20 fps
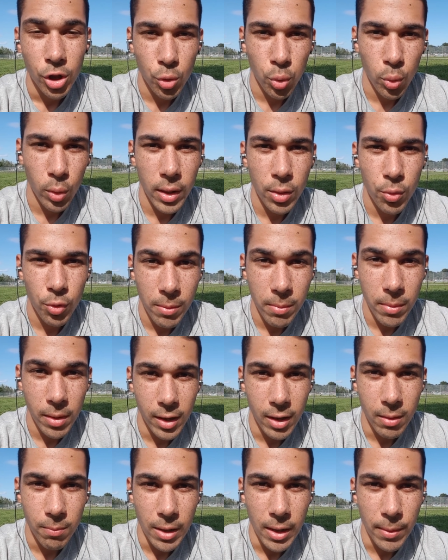23
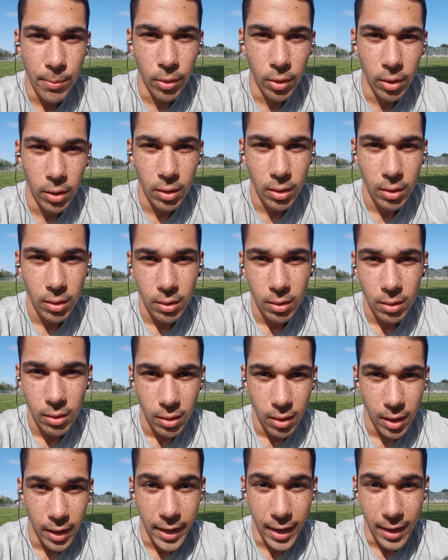million people,
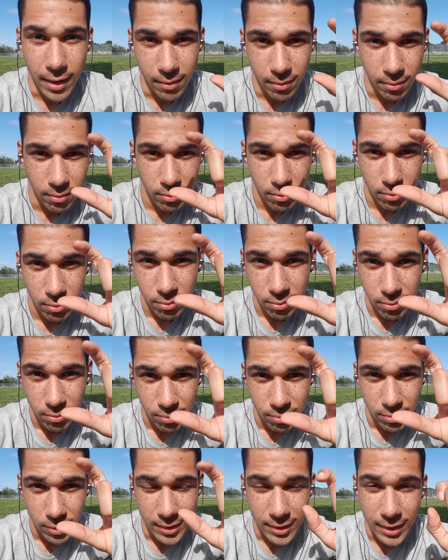again,
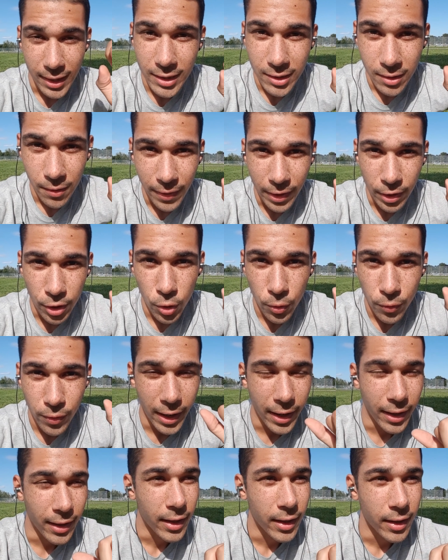the size of Vancouver
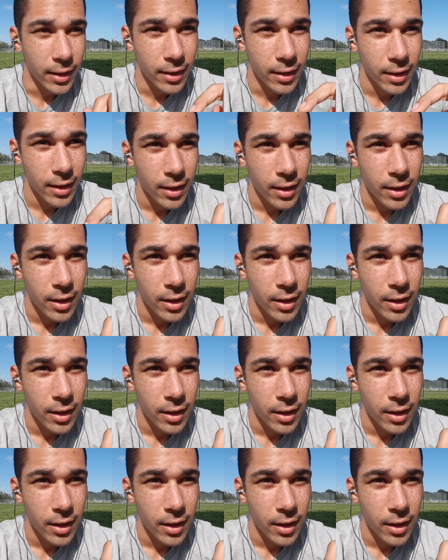Island,